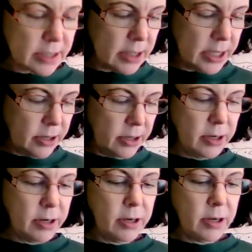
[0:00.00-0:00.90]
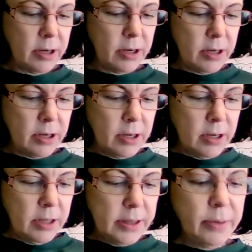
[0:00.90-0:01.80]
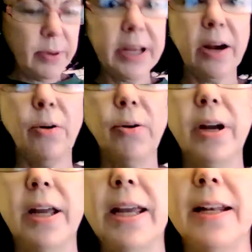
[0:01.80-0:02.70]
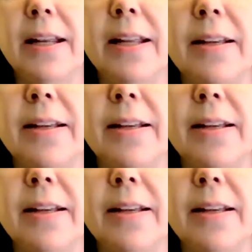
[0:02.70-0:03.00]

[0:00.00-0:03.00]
is clear. There we go. And it